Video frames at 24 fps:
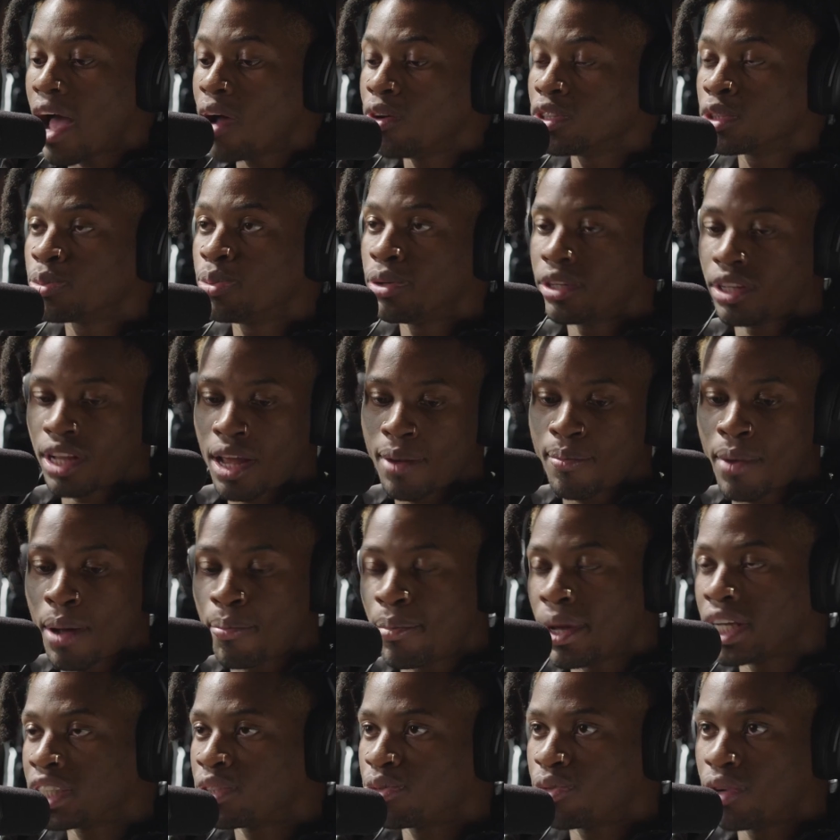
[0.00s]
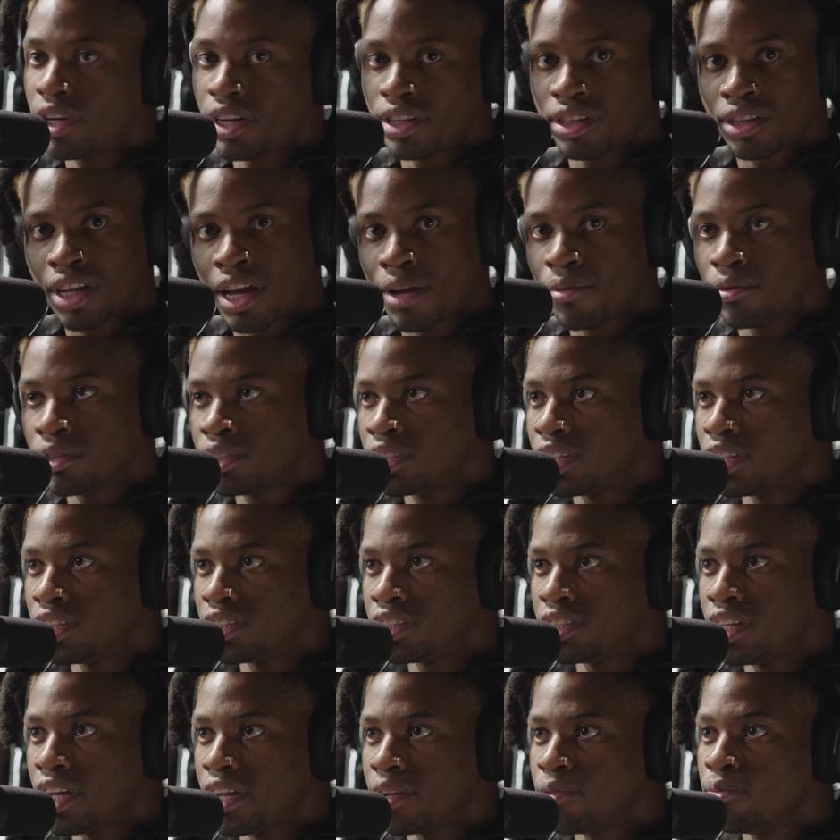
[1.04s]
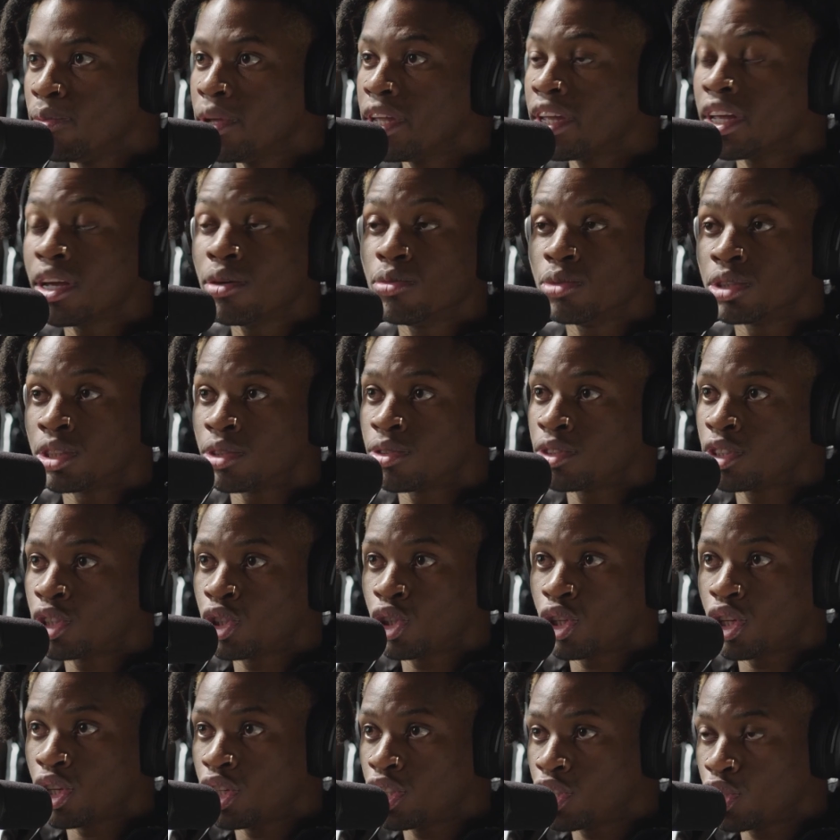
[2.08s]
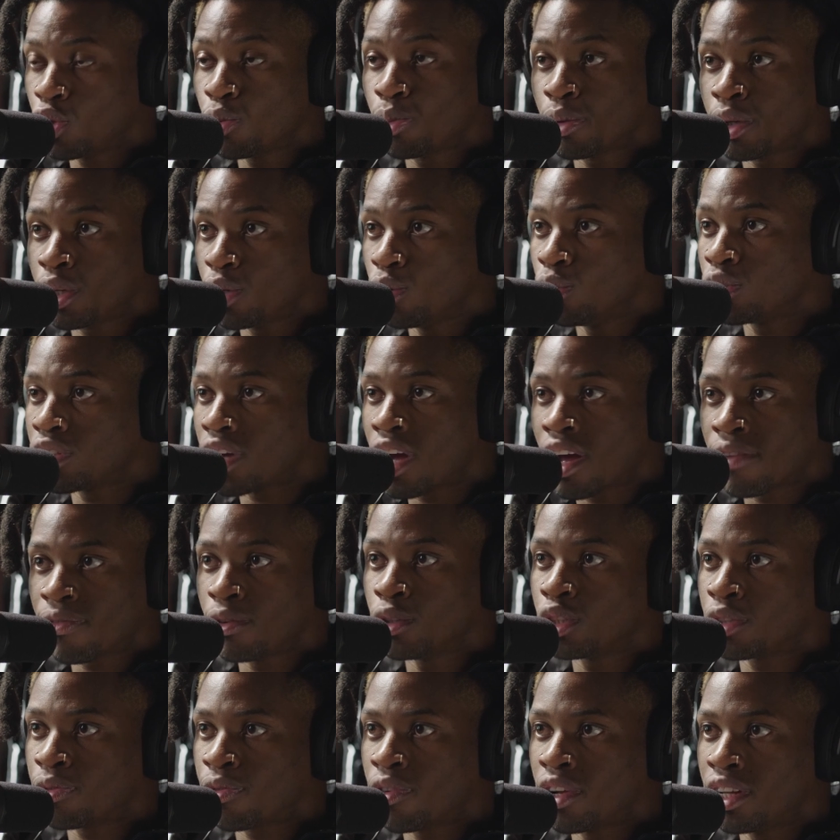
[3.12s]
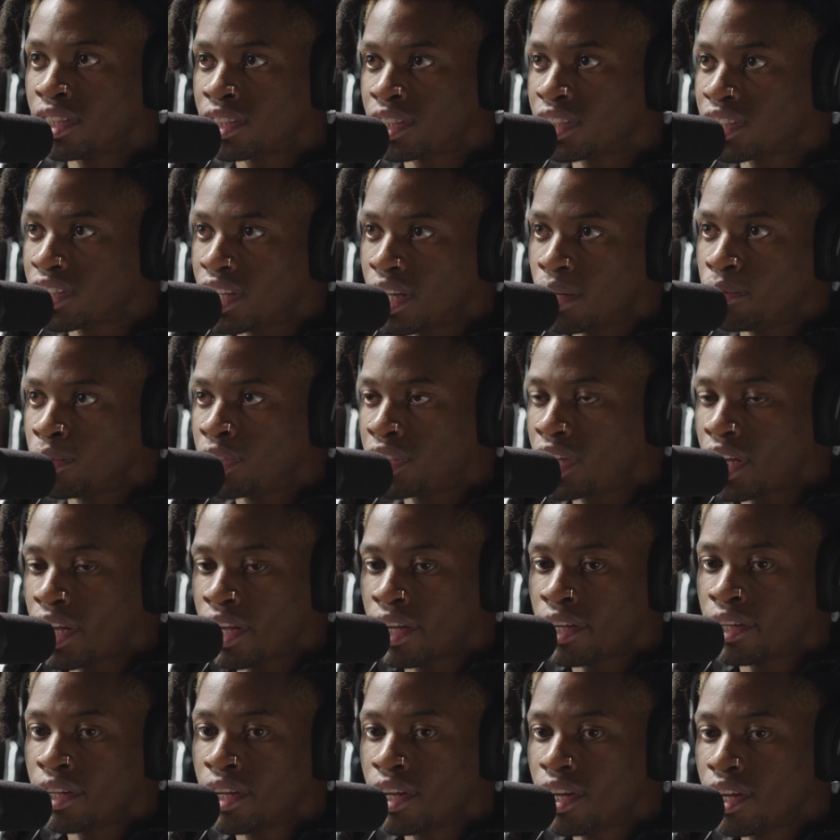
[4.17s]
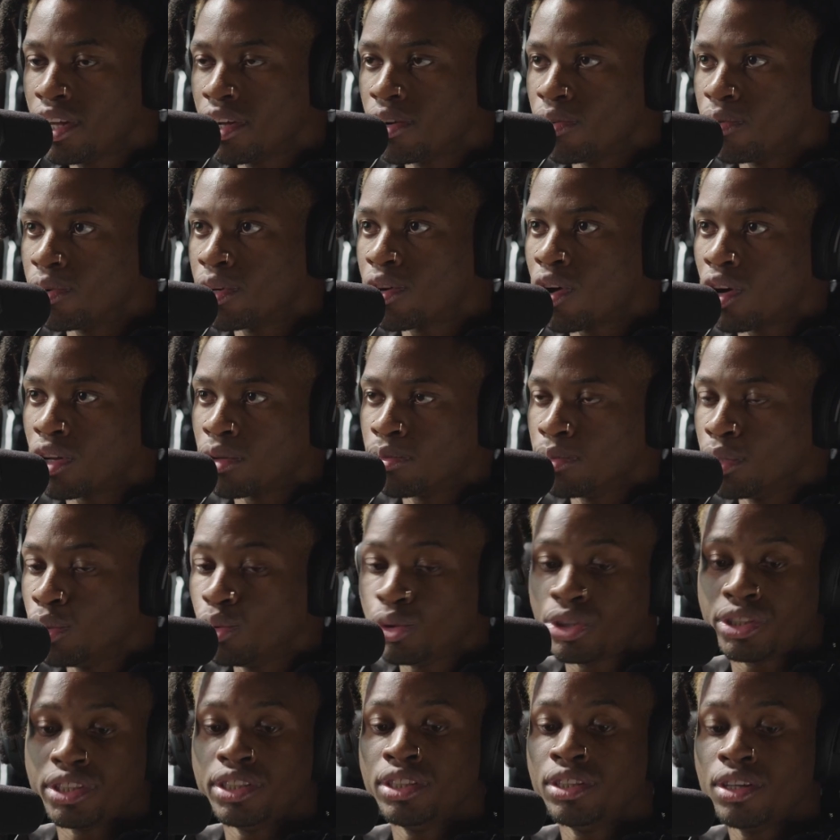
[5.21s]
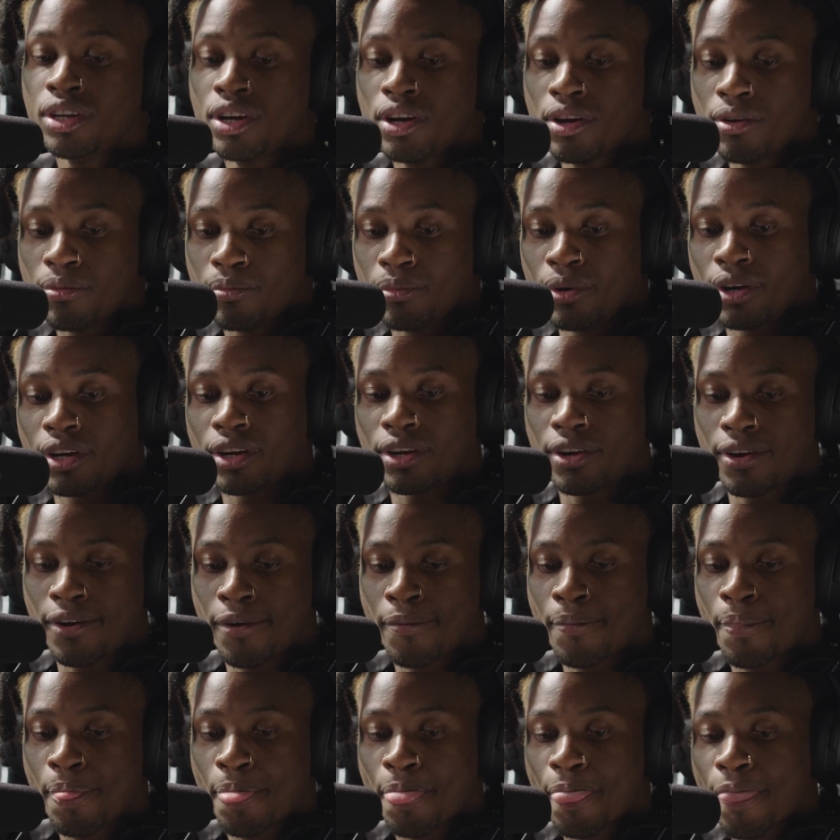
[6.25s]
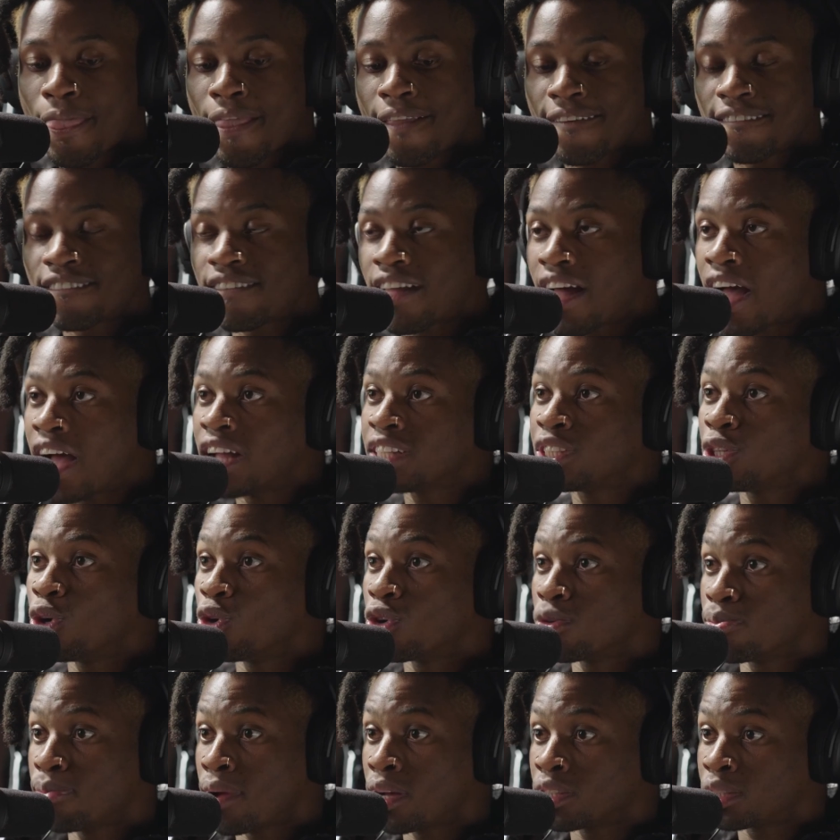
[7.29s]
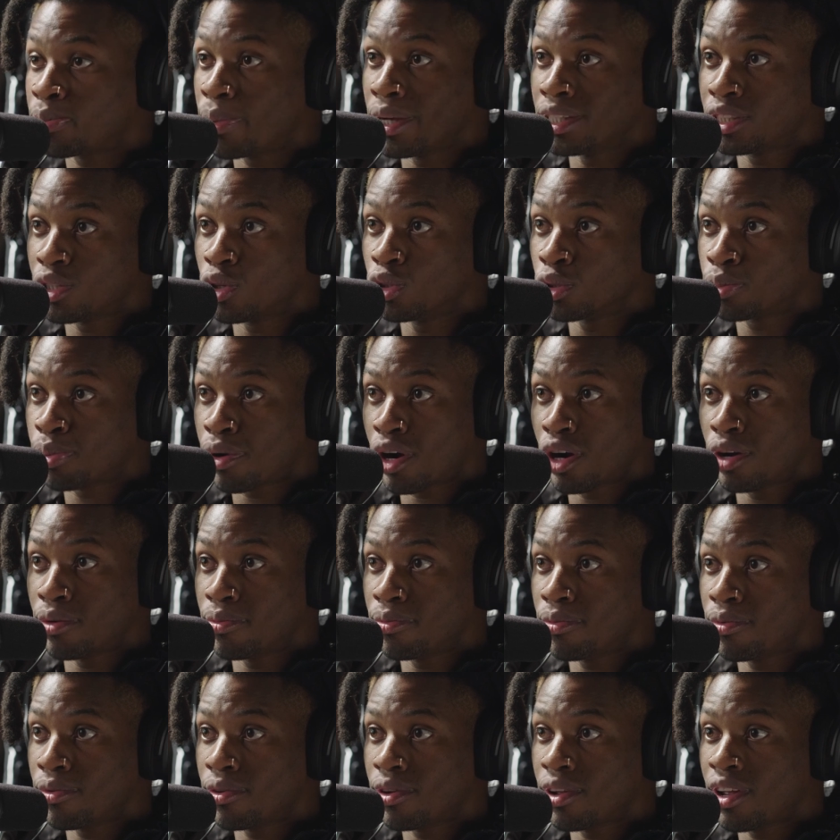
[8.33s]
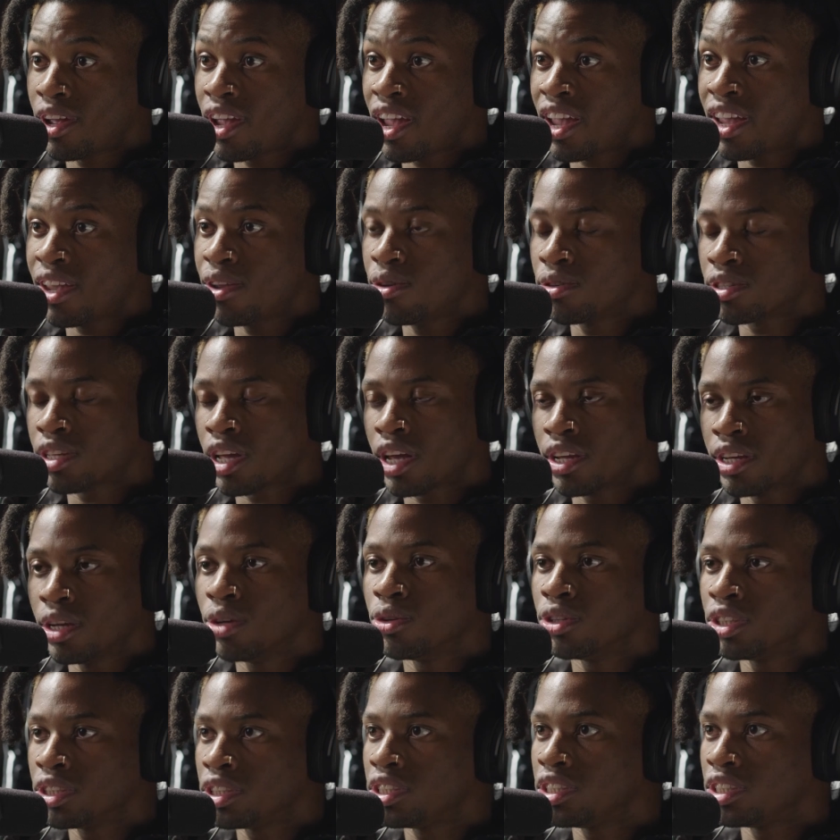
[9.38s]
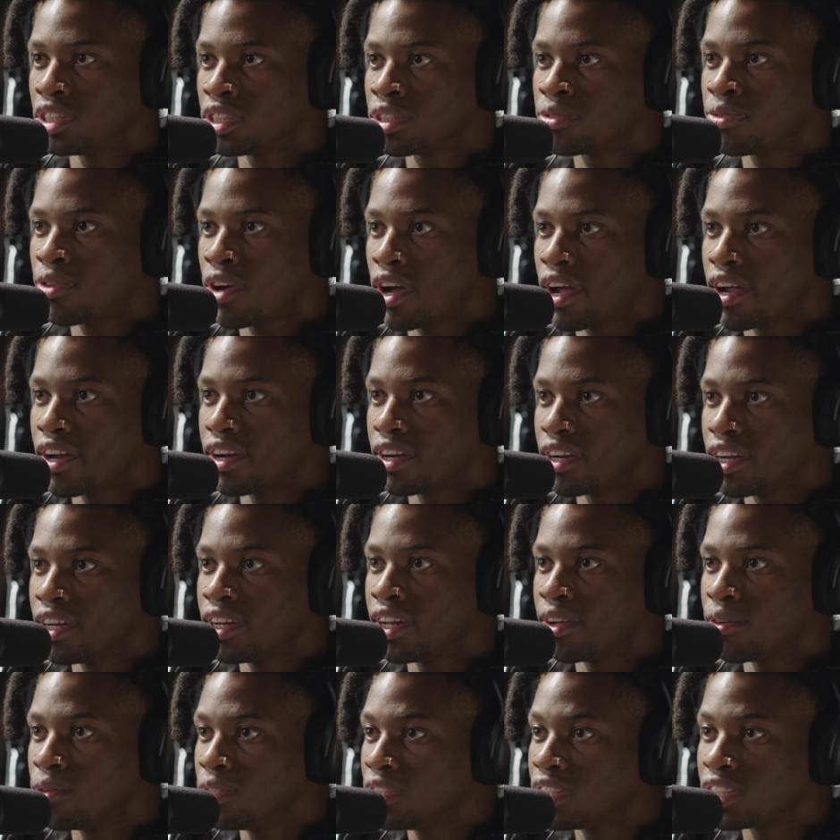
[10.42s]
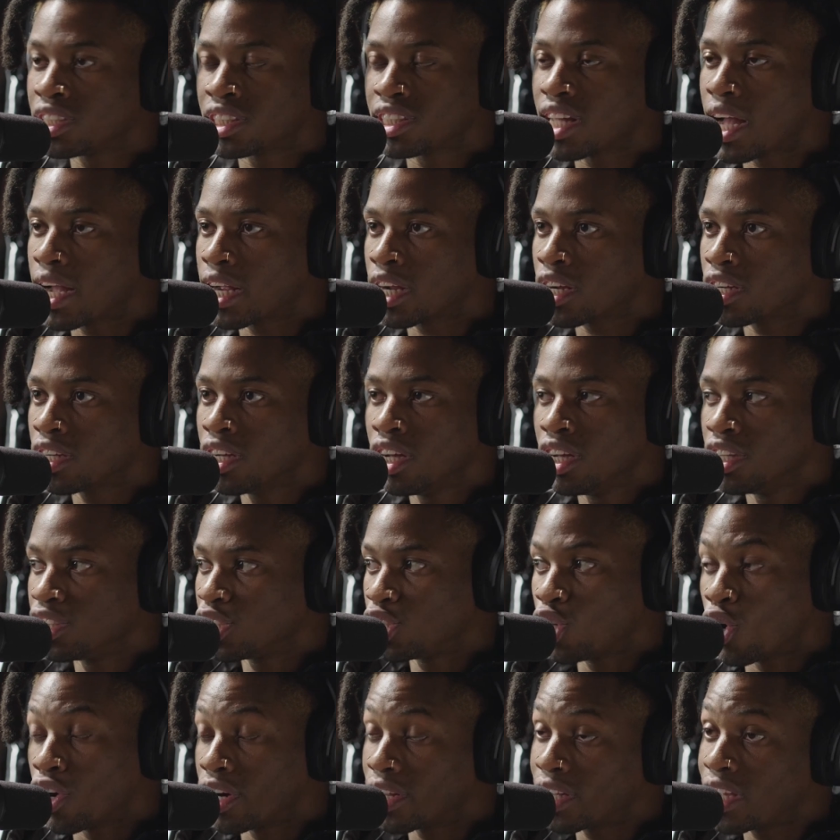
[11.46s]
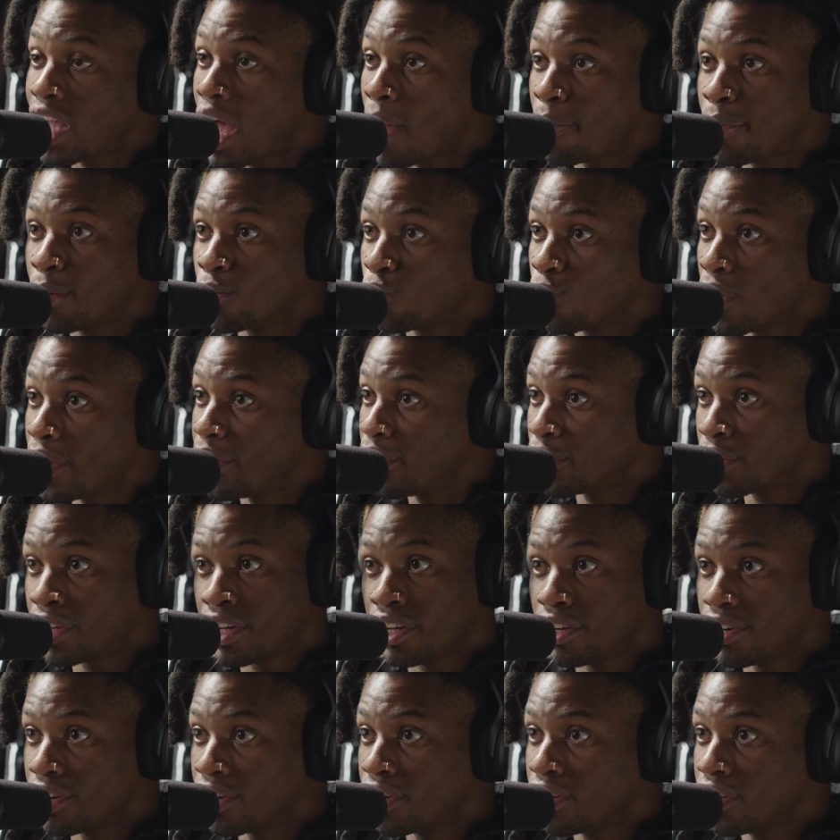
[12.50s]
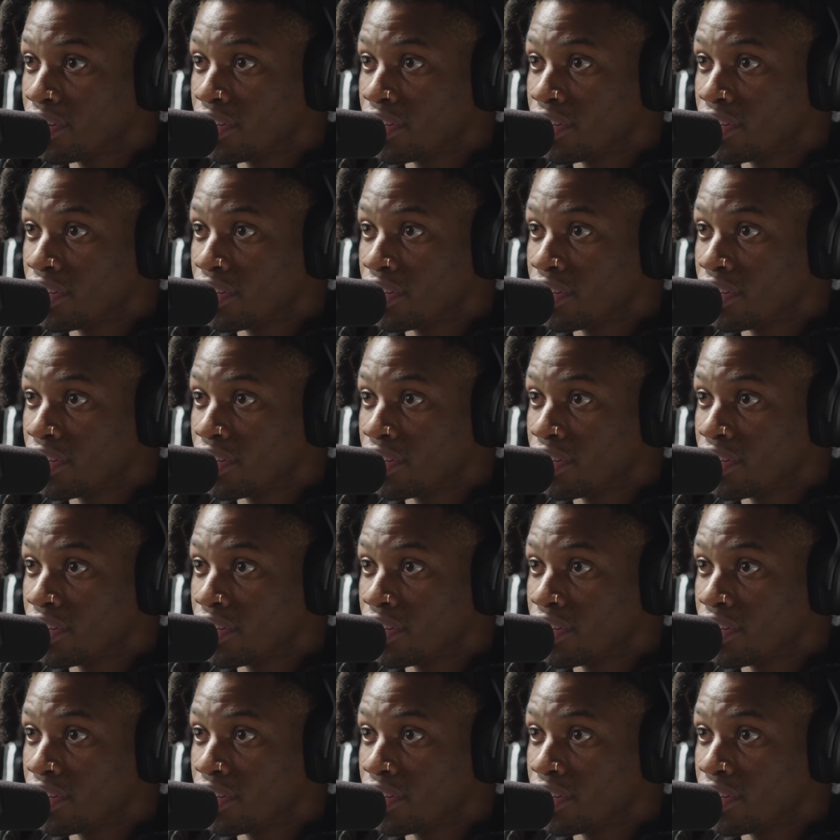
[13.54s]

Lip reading: I was putting like my best friend, like to this day, me and him was super huge Odd Future friends. His name's Shane. We call him Lucy. But I told him about Space Ghost Perp. And he was like, yo, this shit is fire. And then we just started copping Raider gear.